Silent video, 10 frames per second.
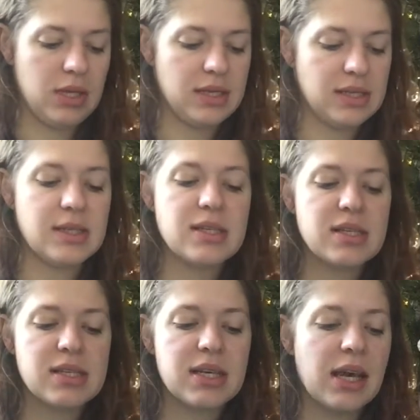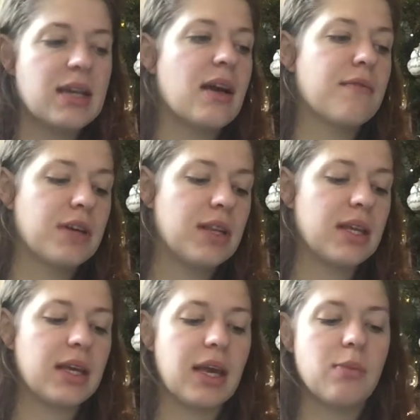And since this is a kit,
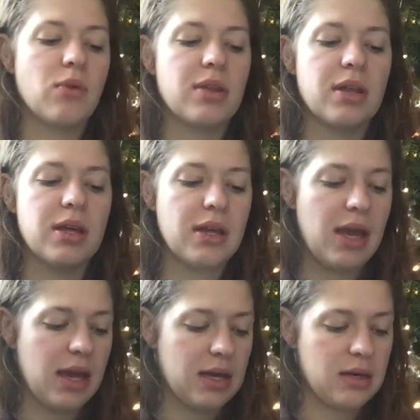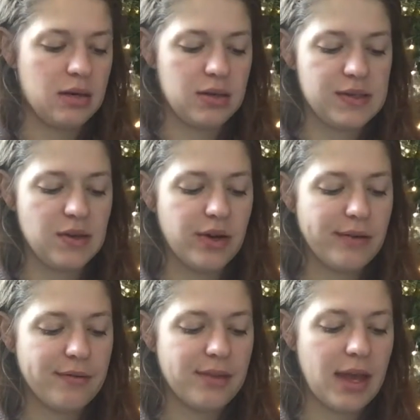everything came with it. And sorry
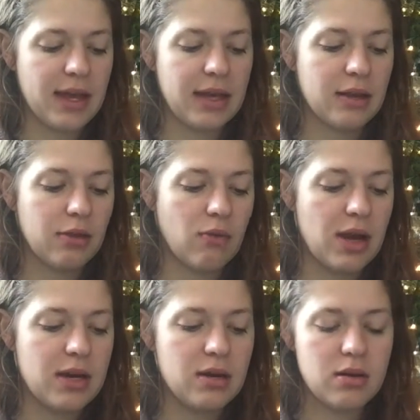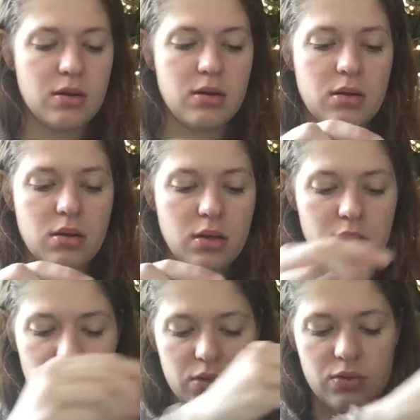for the hanging thread.
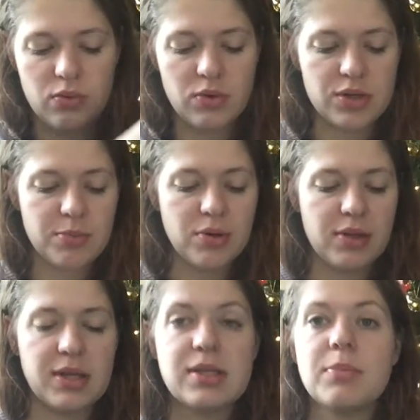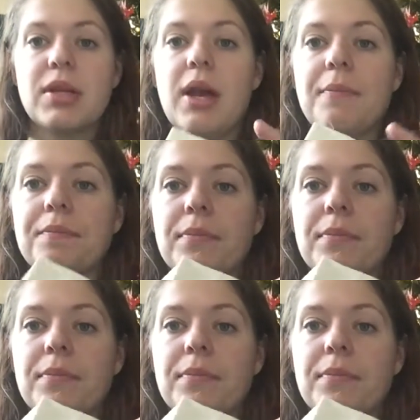Don't know where to put this, but yeah.